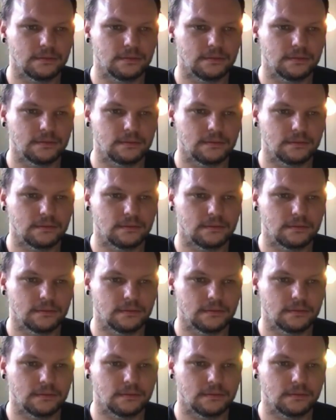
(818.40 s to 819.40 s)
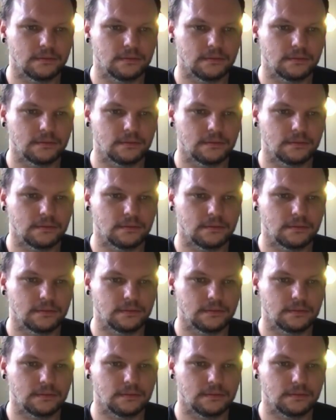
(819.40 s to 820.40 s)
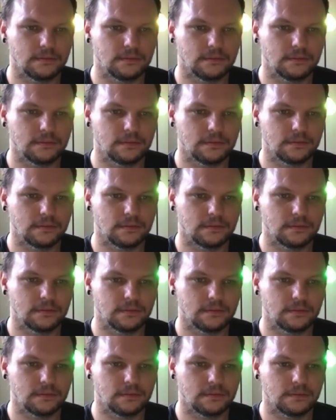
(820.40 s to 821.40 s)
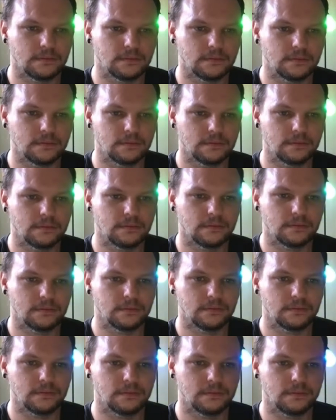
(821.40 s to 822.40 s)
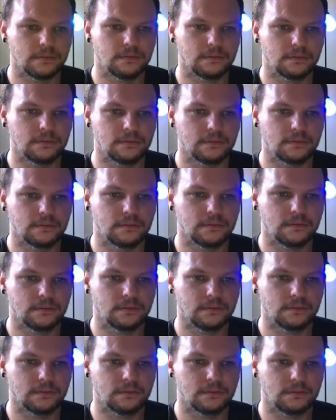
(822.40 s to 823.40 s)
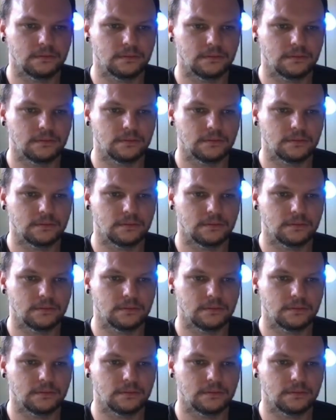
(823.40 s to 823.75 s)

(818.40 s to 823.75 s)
(silent)